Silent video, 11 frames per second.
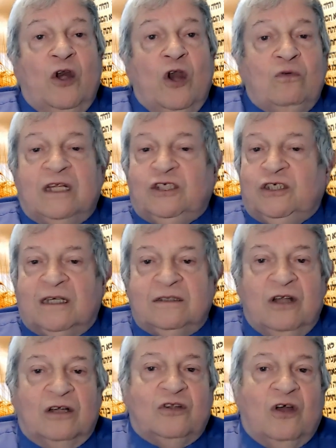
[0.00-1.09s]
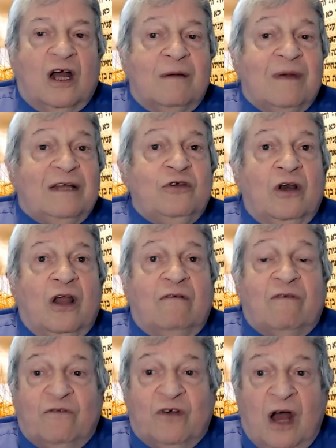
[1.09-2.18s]
Note that she does not talk about her
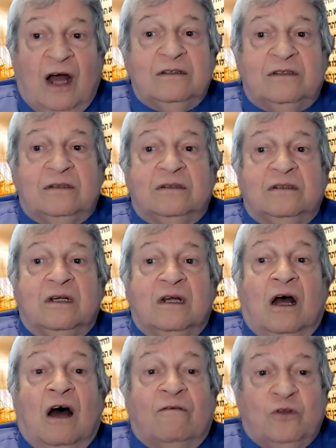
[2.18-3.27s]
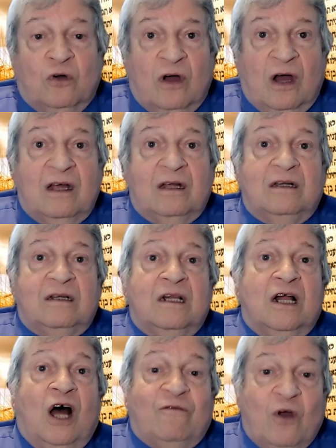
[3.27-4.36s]
love of gods, of Torah,
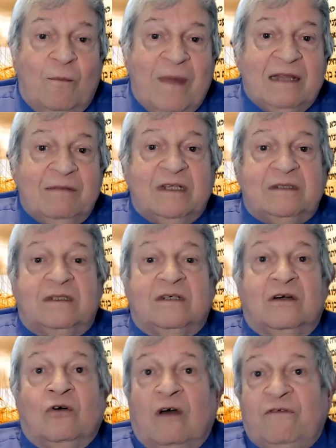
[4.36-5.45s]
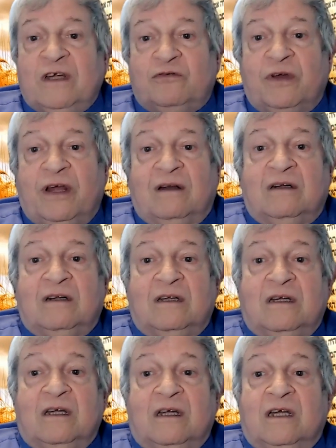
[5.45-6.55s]
of commandments, or of Israel.
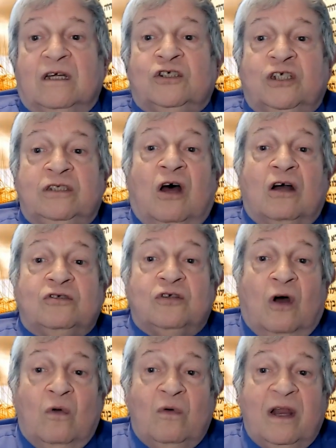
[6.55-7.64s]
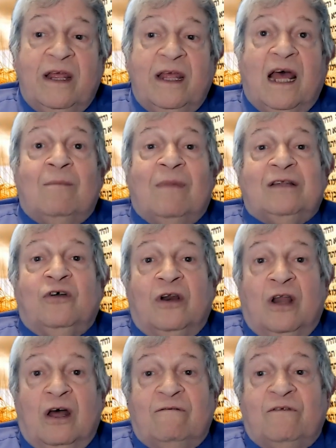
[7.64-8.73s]
She talks only about
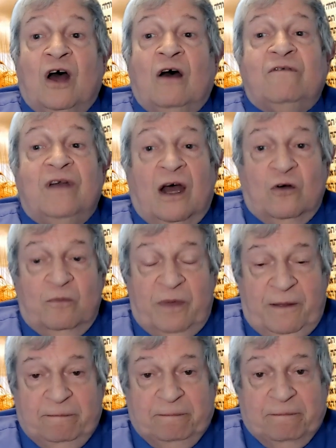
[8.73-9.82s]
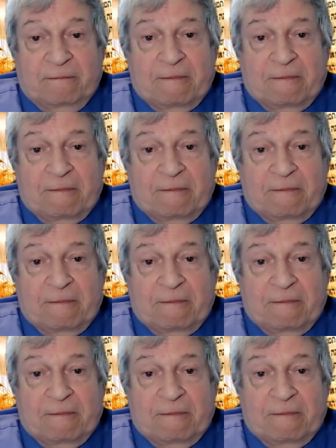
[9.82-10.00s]
her love of Naomi.